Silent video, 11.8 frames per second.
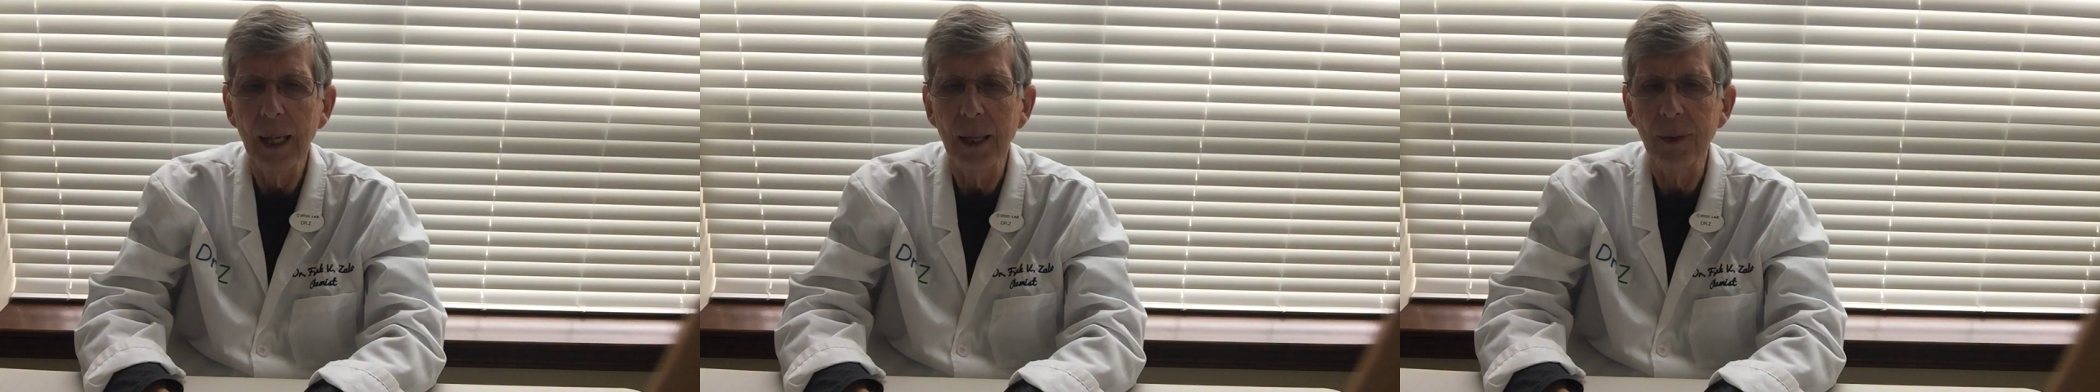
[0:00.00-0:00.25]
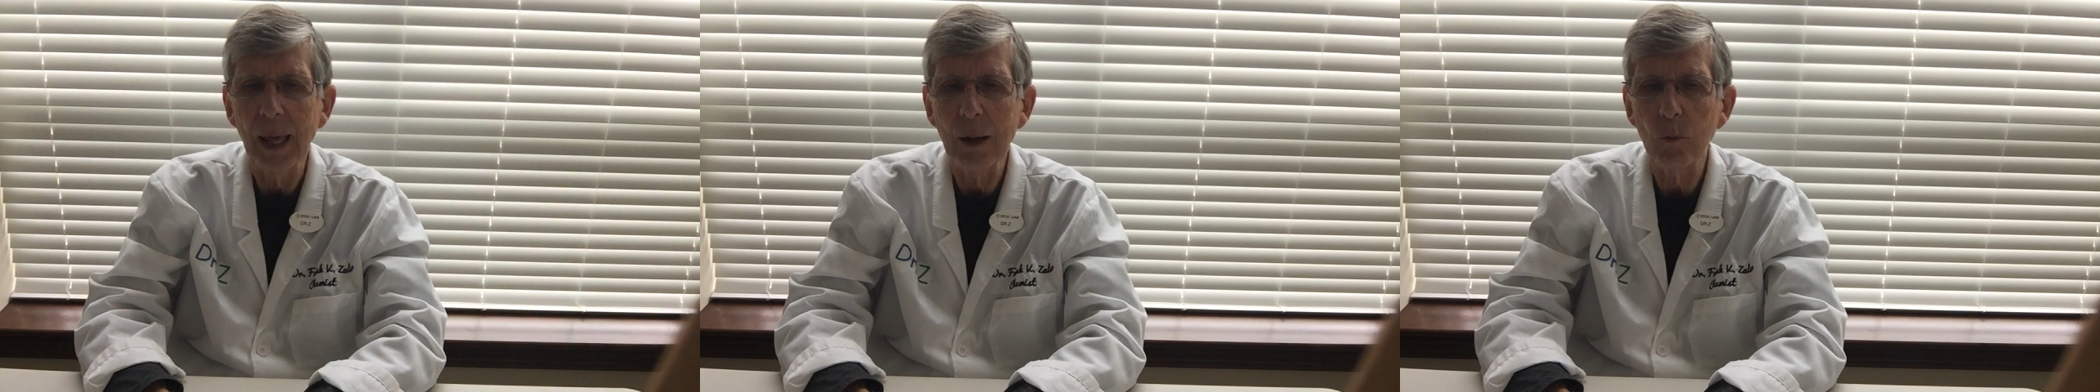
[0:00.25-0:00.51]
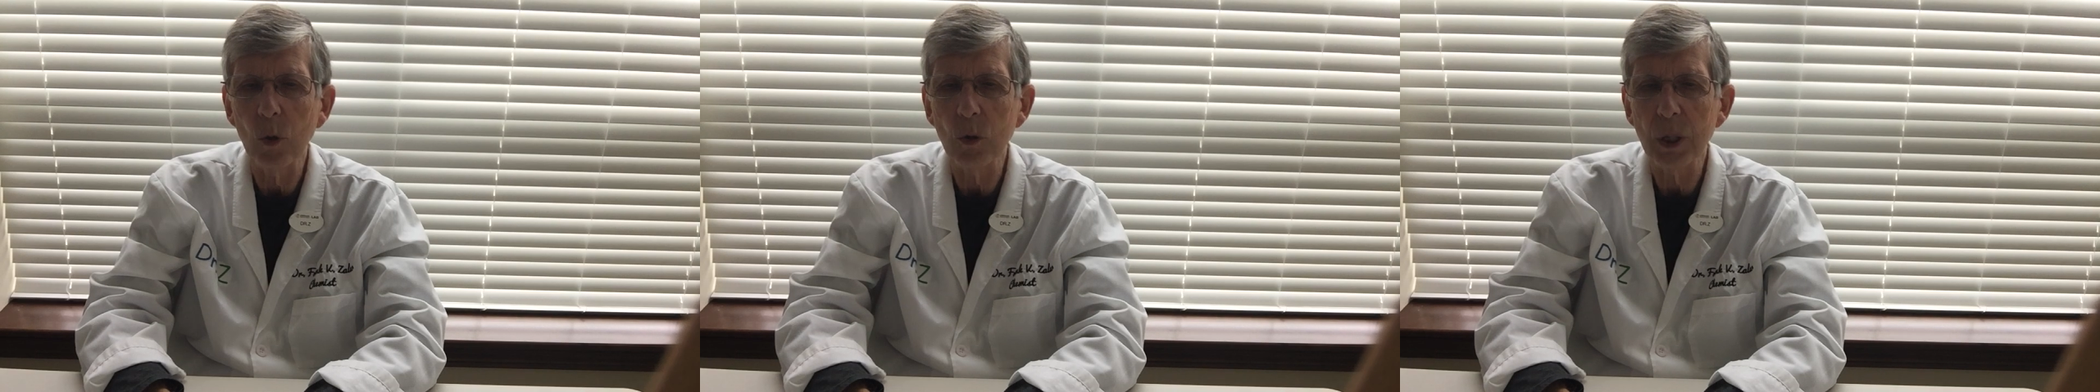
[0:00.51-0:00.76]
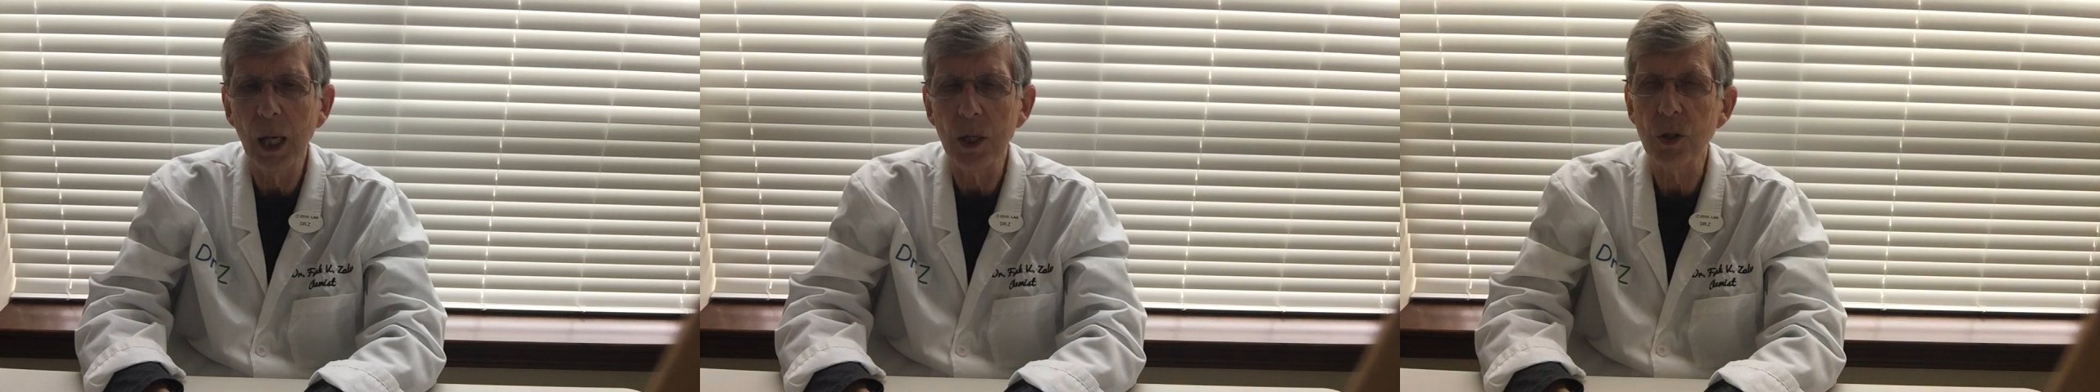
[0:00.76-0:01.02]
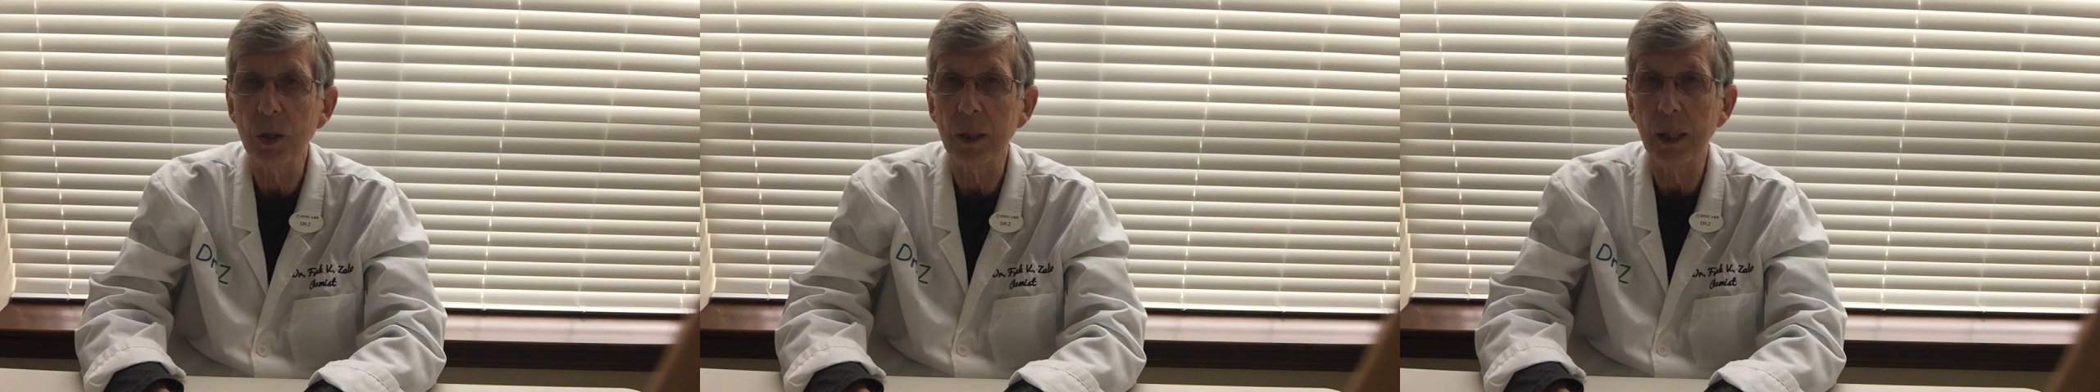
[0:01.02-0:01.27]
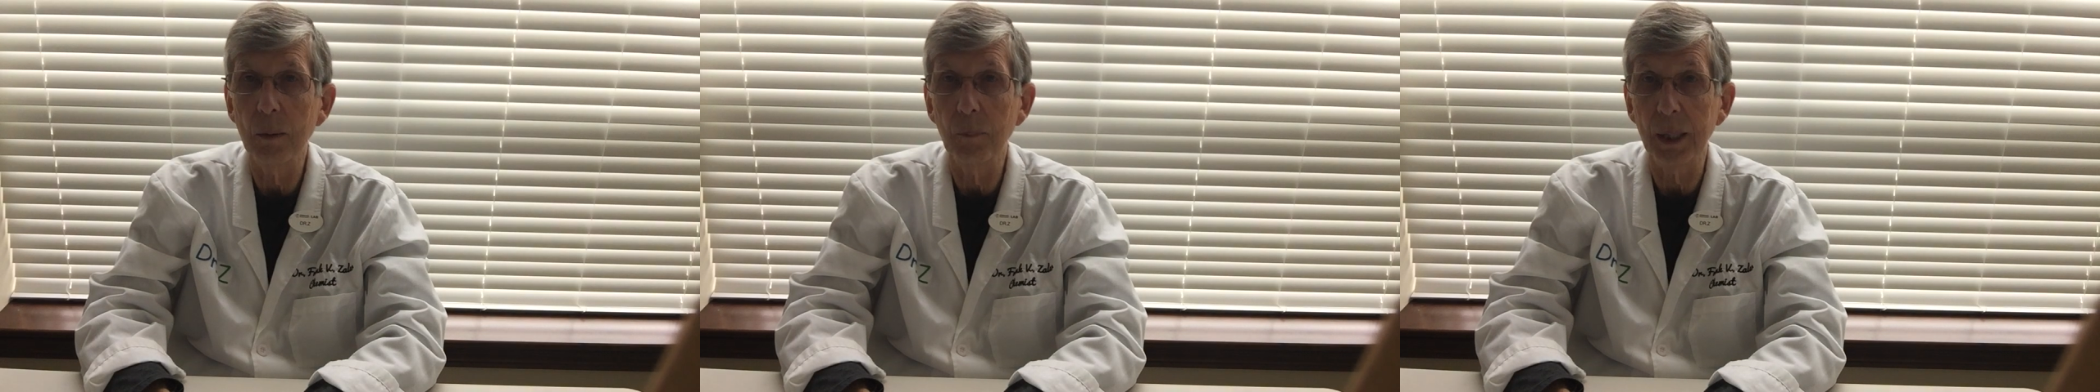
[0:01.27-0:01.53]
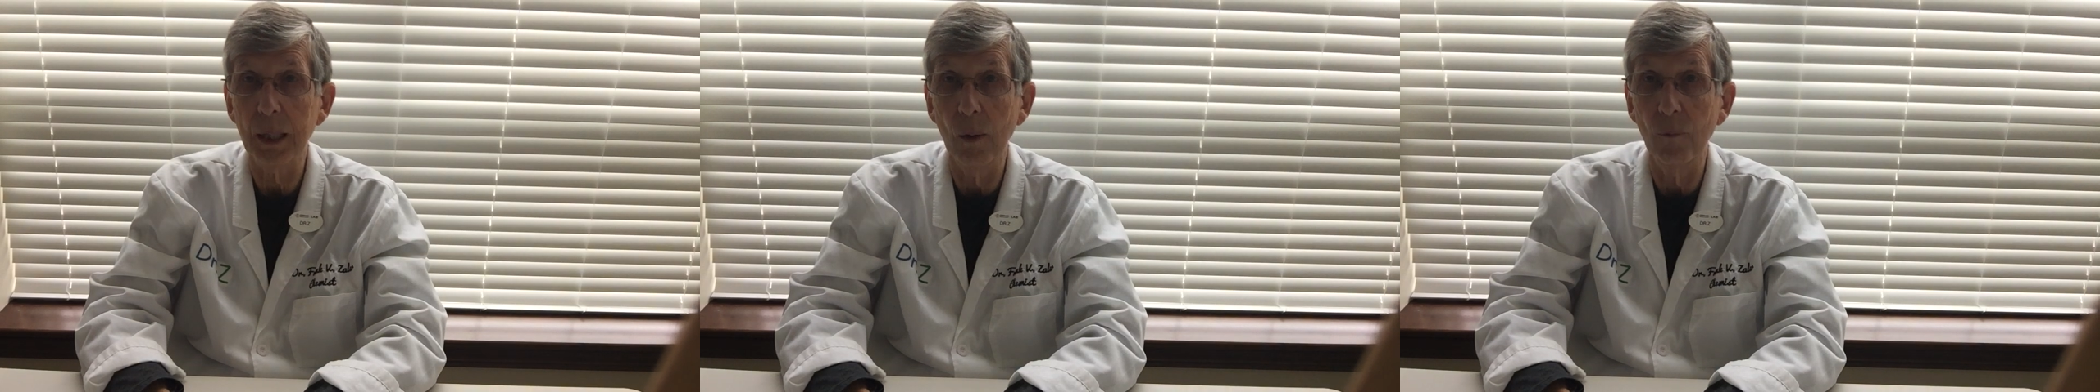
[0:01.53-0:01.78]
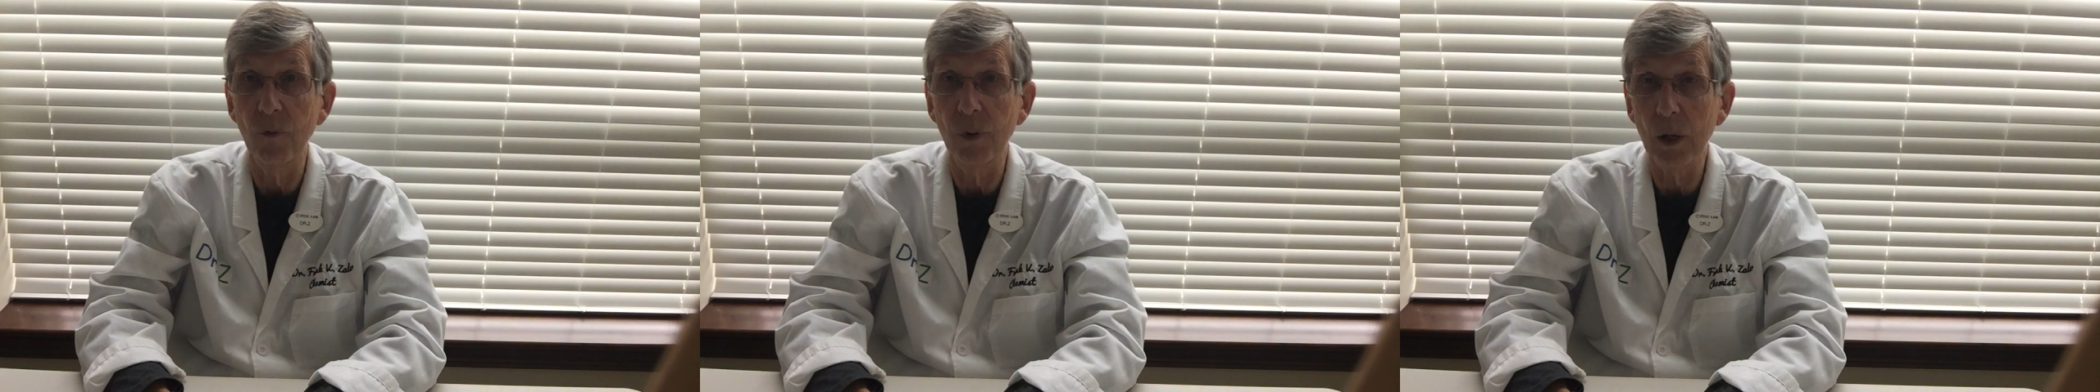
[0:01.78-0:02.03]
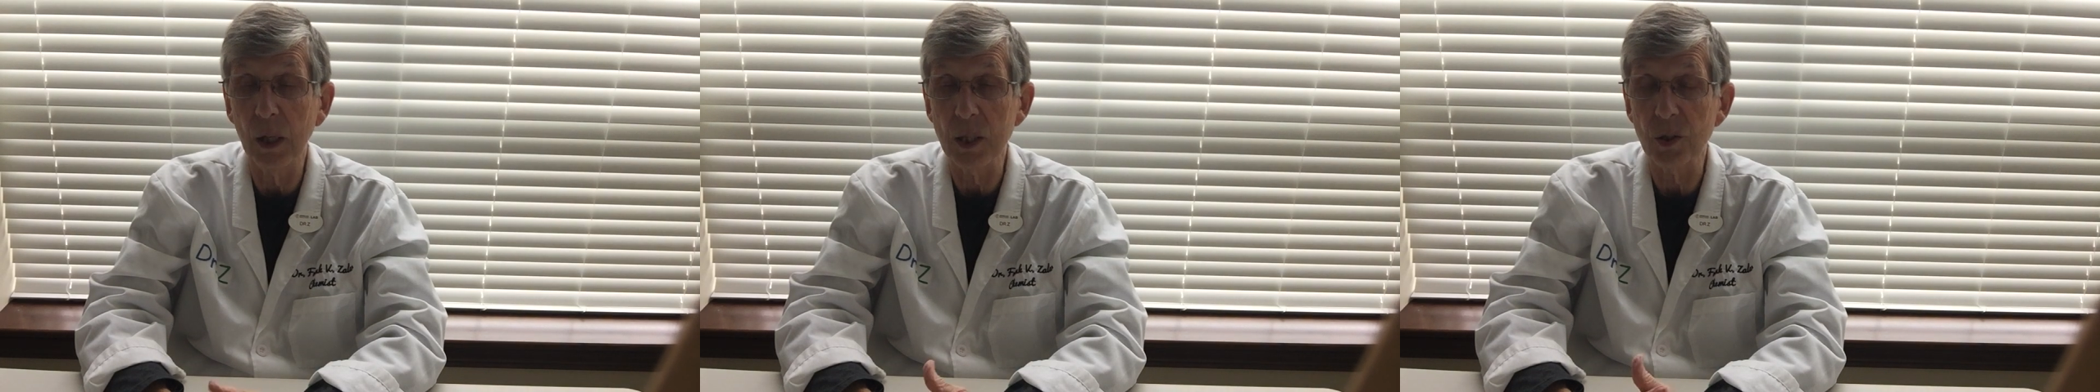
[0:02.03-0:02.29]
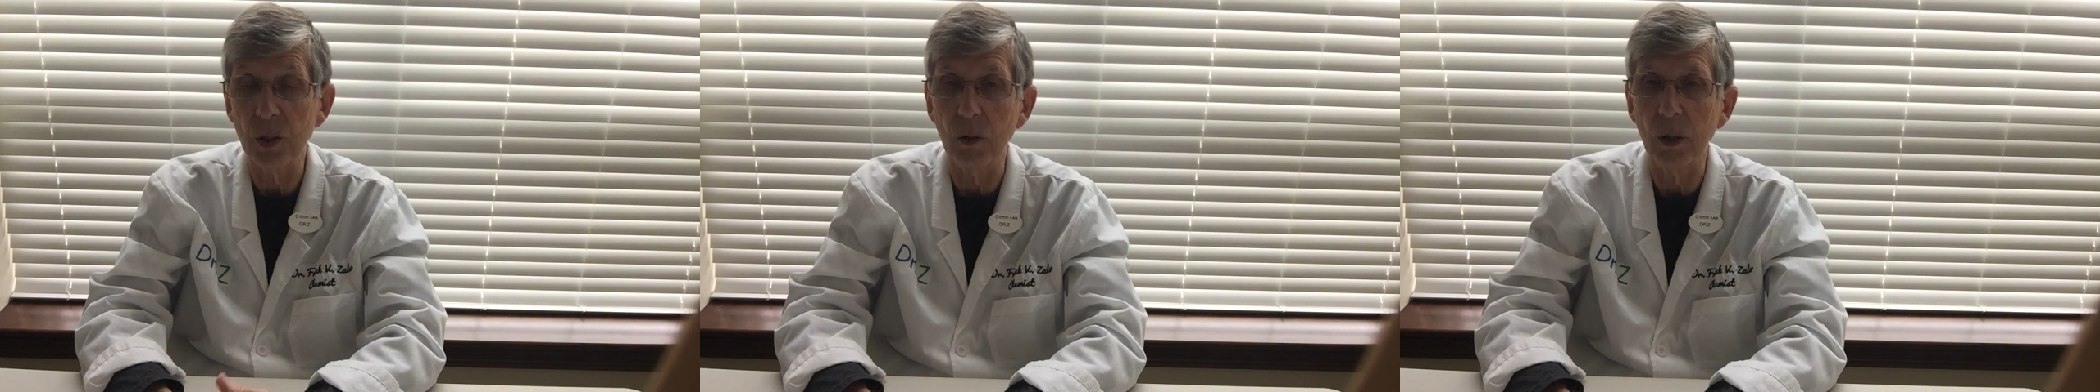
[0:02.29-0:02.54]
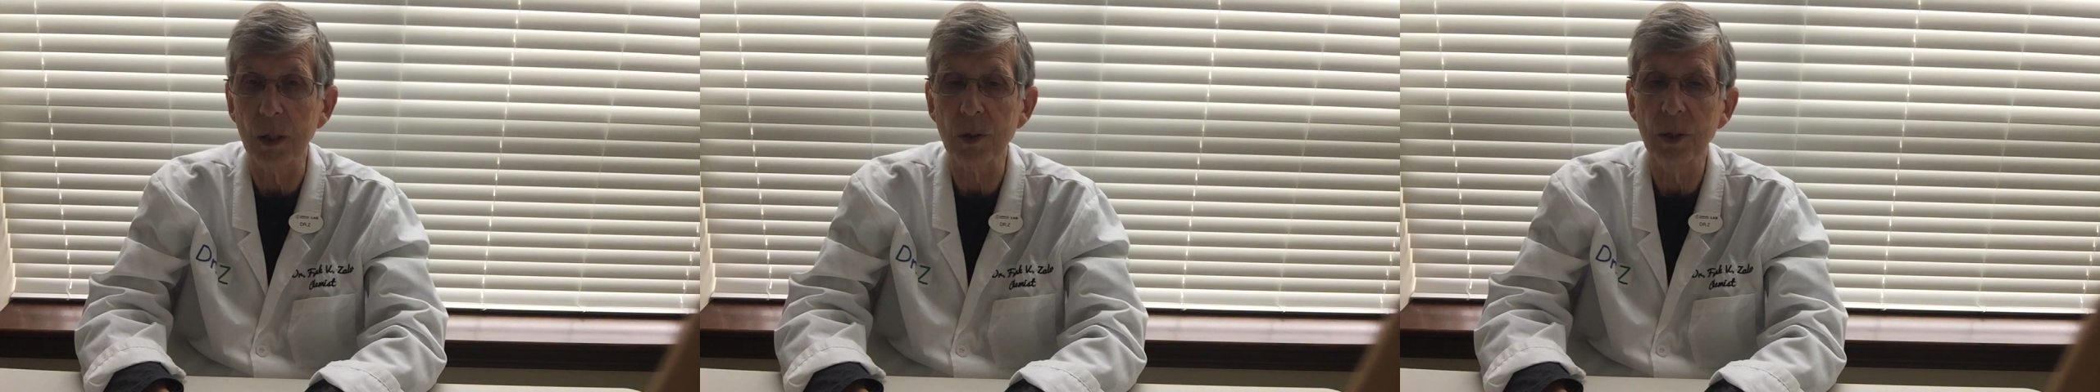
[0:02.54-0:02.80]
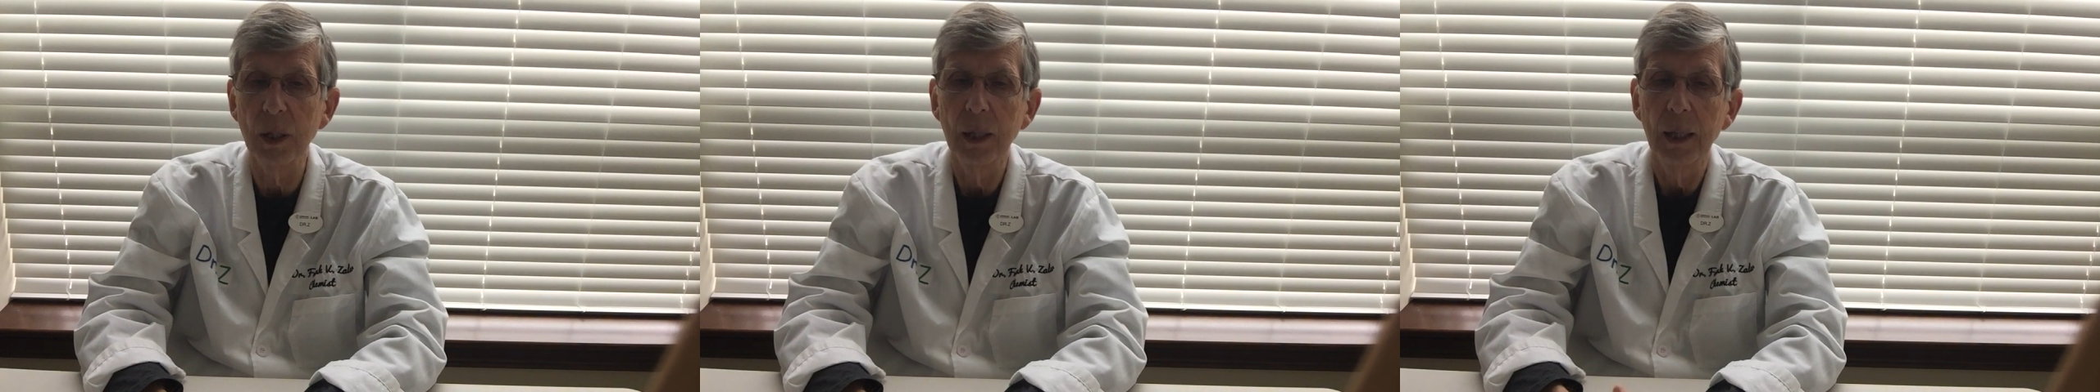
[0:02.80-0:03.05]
And that rotation can become very serious